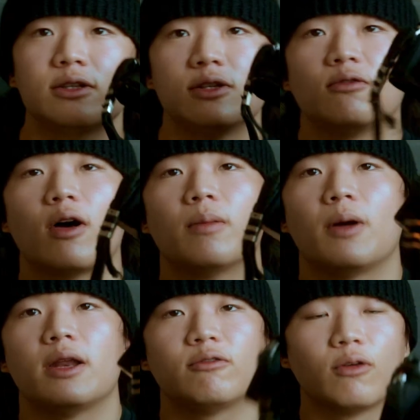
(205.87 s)
to develop
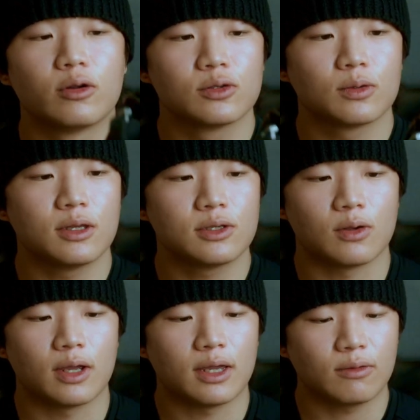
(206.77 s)
any photos with this, so
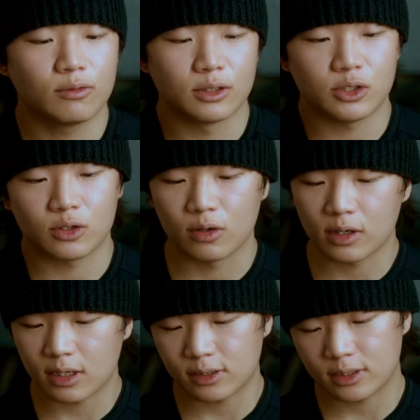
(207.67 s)
I can't really show you
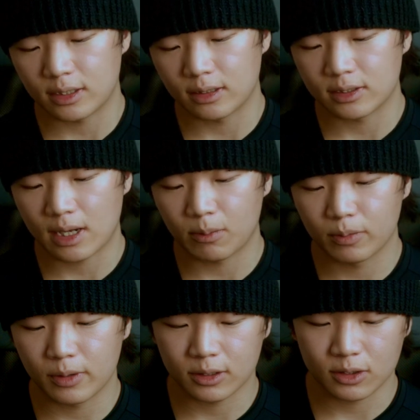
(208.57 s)
guys any example
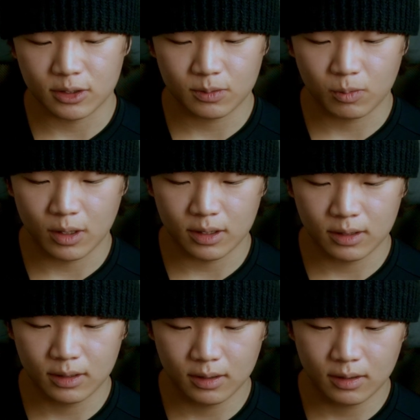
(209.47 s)
pictures, but
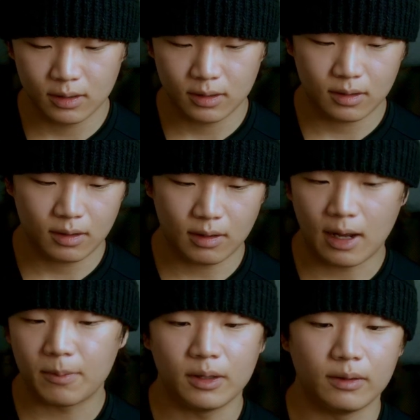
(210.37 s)

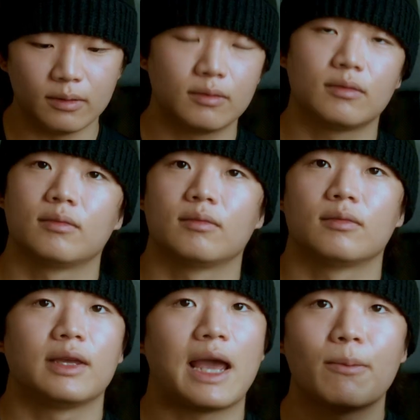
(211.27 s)
I mean,
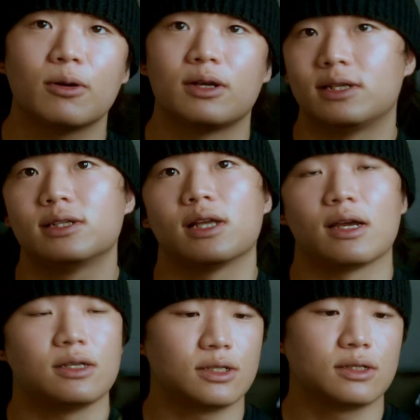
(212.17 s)
the camera is
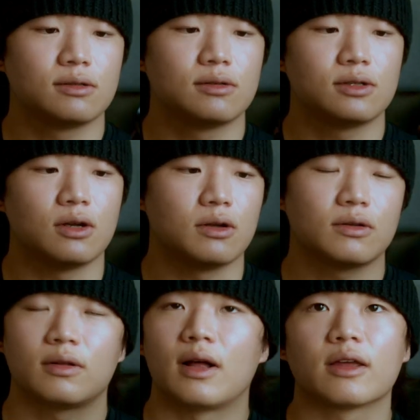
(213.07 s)
nice, so
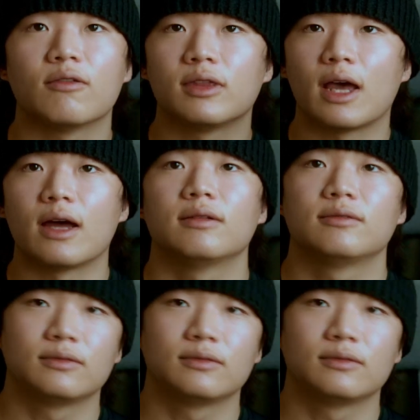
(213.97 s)
I'll give it that.